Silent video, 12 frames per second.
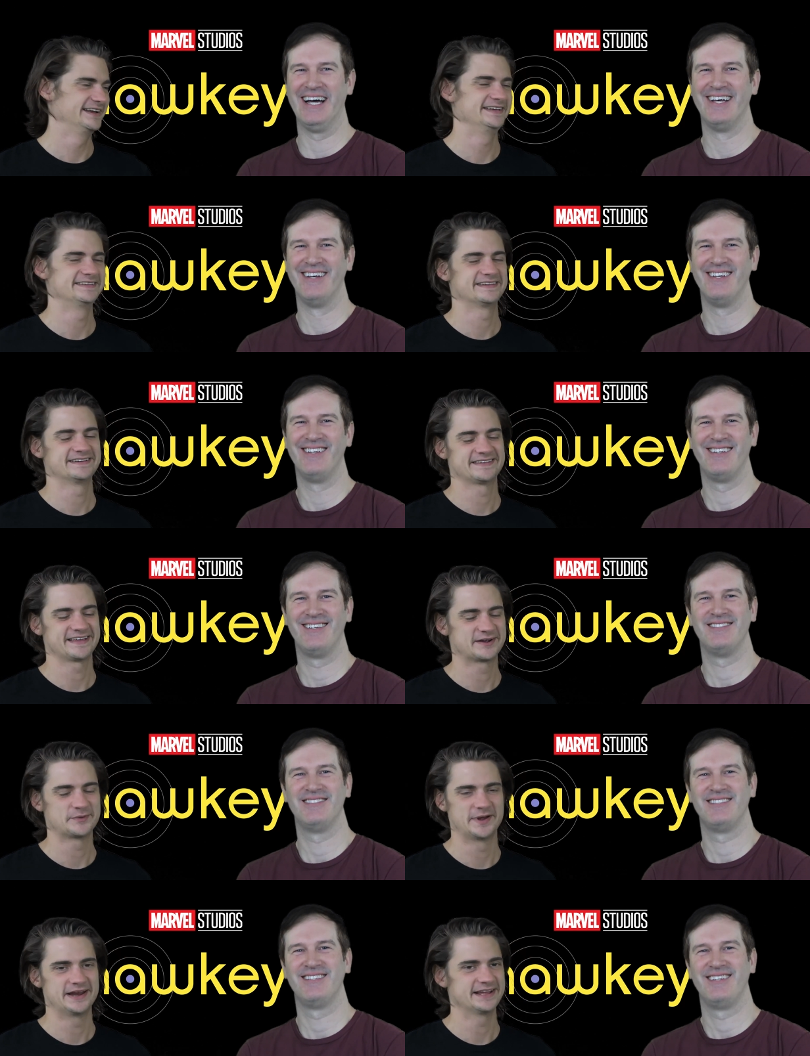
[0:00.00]
Speaker 1: and he's just like,
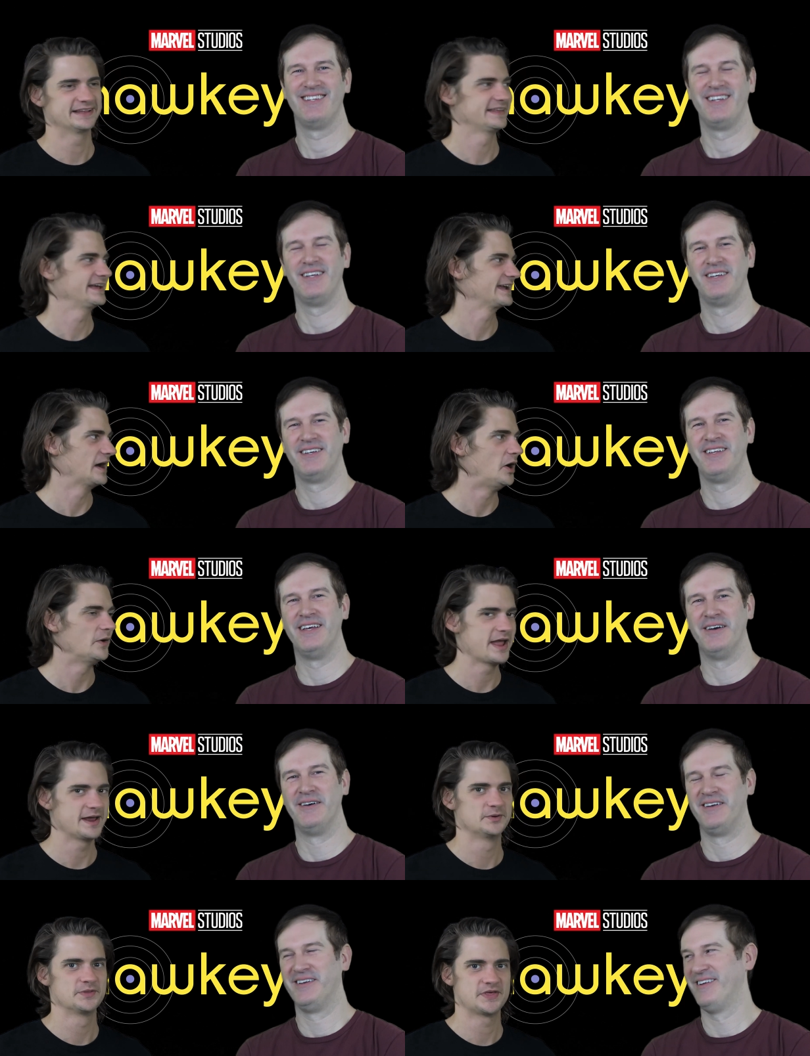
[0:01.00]
"Quit it! Like I'll
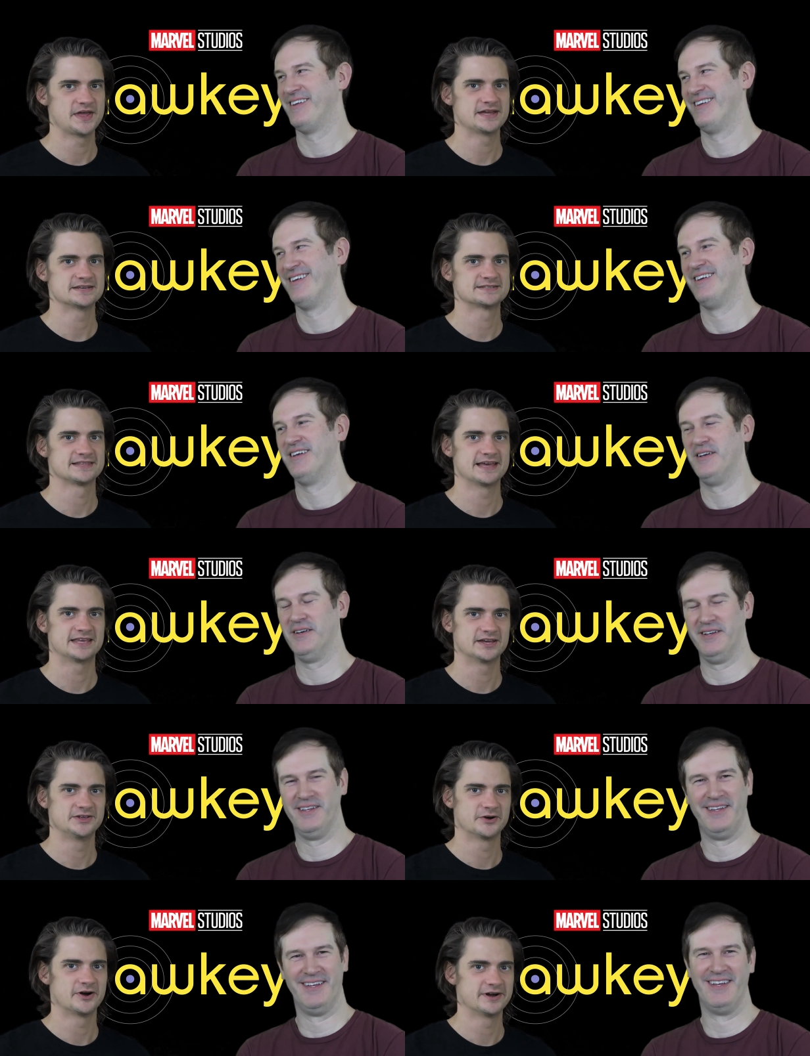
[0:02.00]
handle things. Like
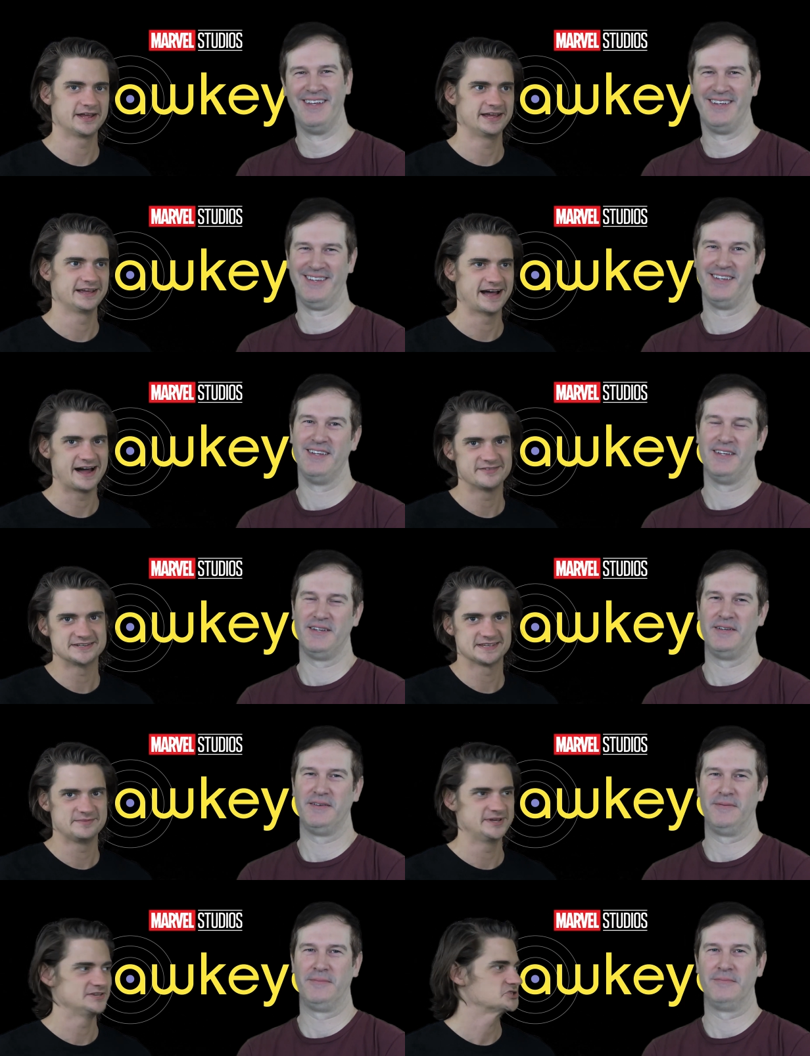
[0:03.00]
you're already
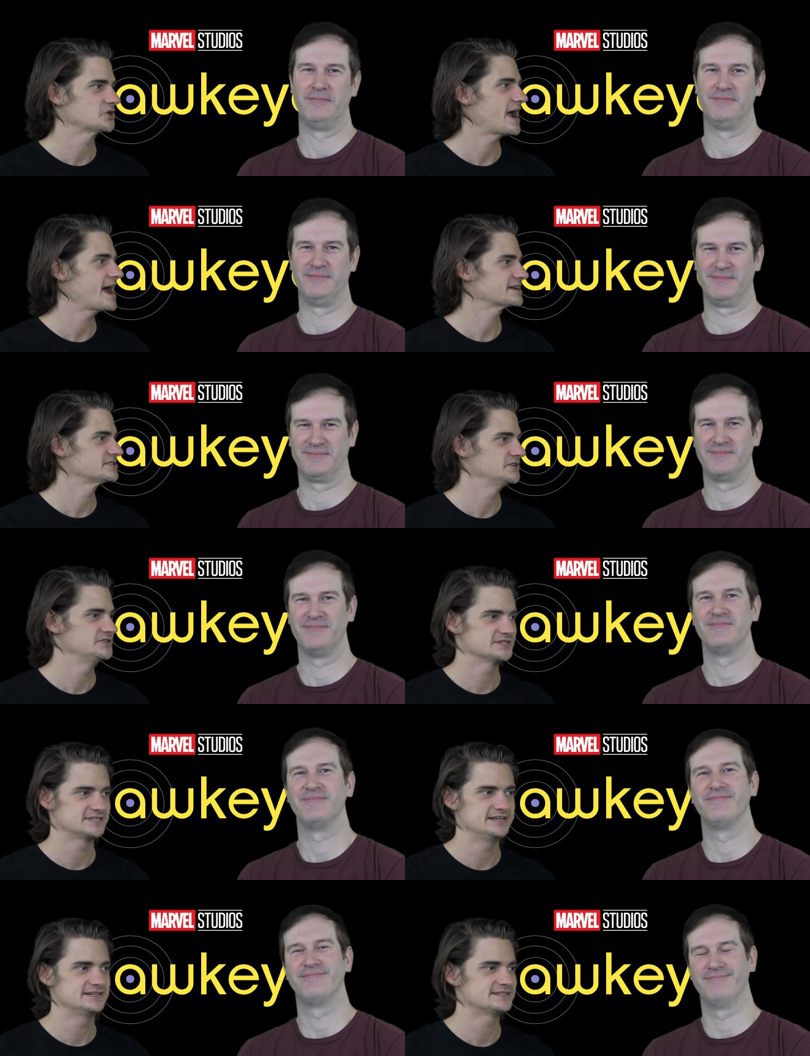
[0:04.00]
obviously being tracked, so you
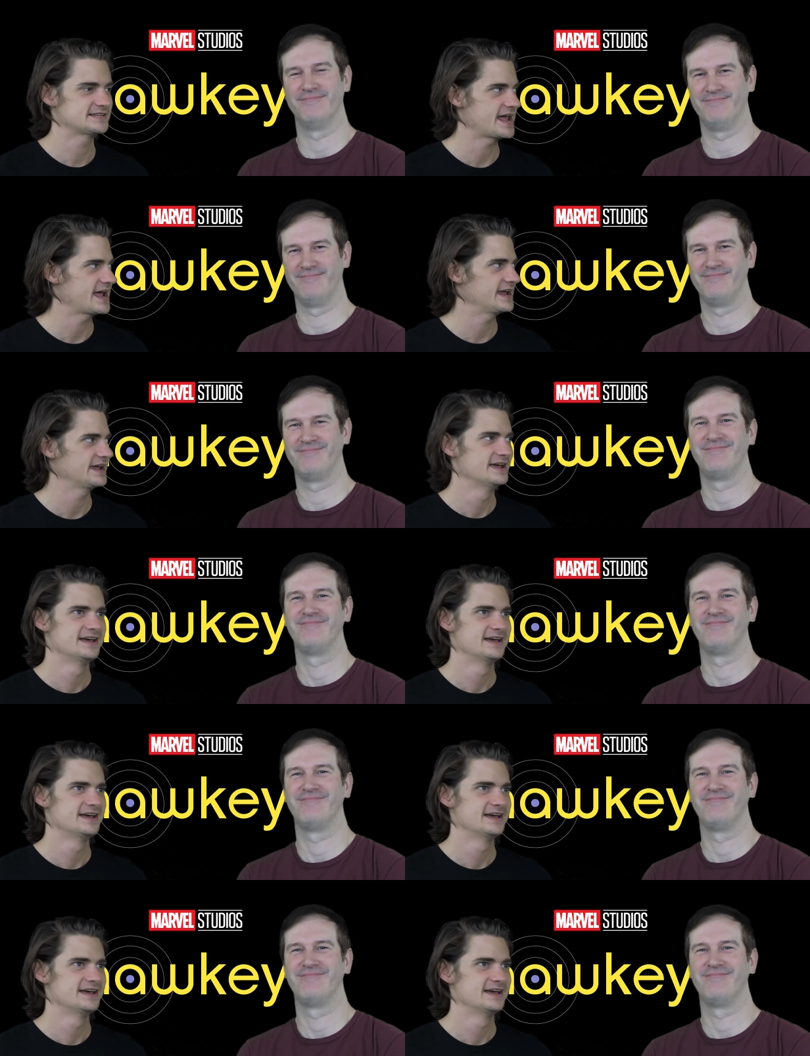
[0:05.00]
just need to say."